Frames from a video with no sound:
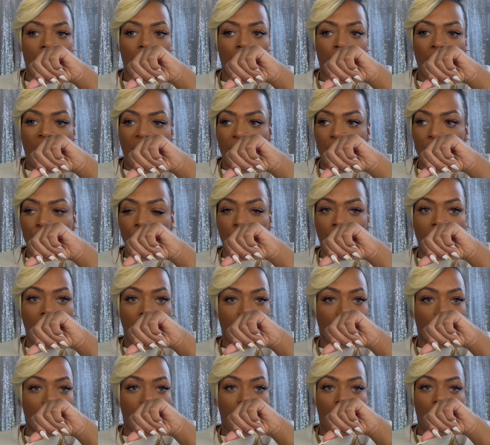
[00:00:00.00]
bathing suit
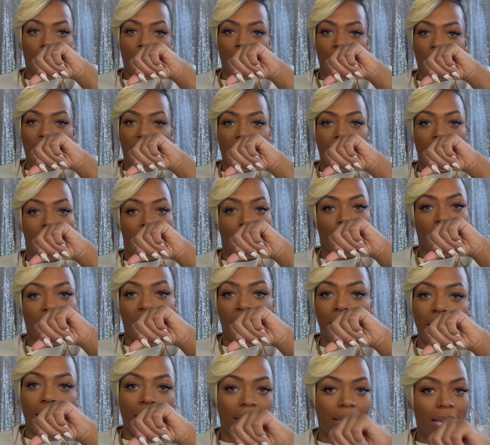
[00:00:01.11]
cover-up with my thong
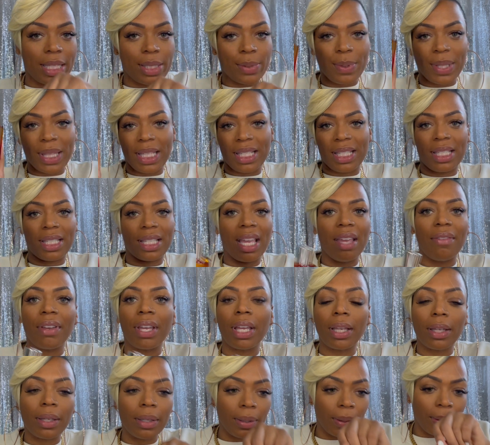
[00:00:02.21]
bikini. That's what this is giving.